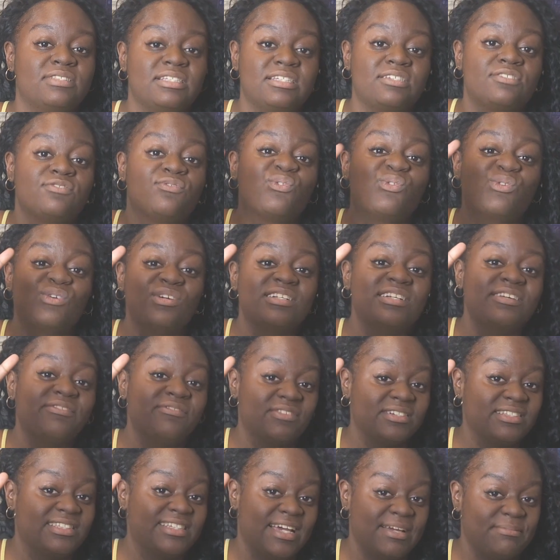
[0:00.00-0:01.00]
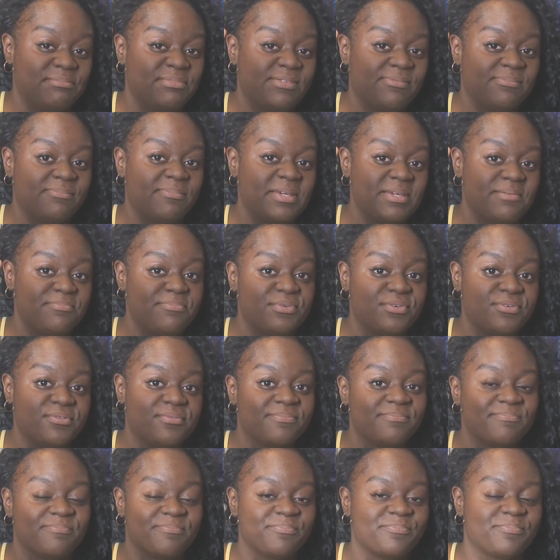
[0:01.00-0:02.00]
these 4 different types of people.
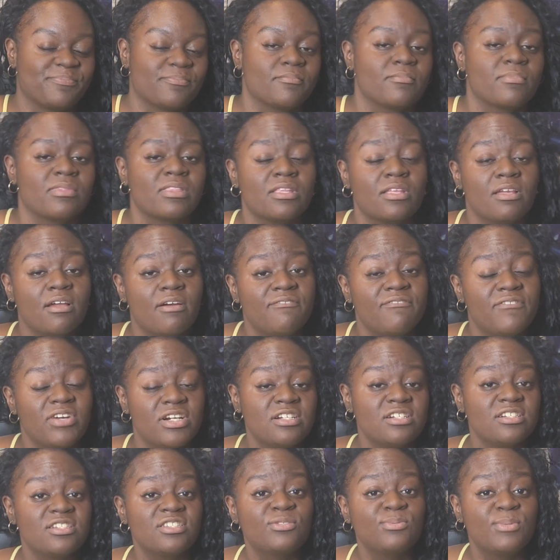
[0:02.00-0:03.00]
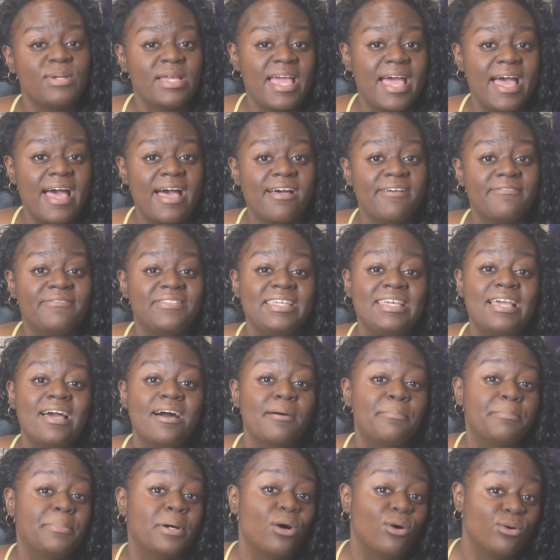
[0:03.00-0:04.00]
First, we have the
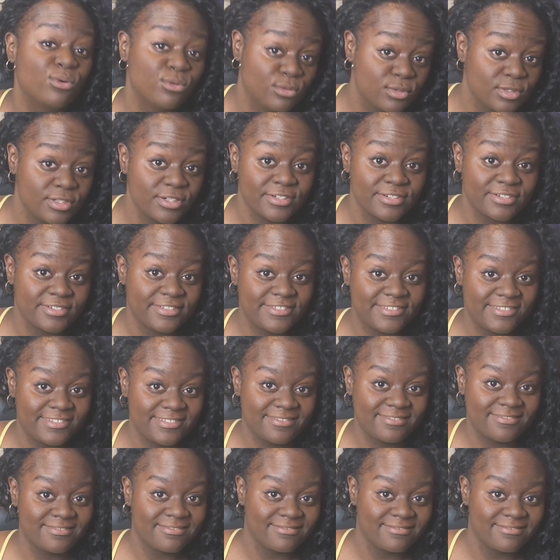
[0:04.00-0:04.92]
upholders.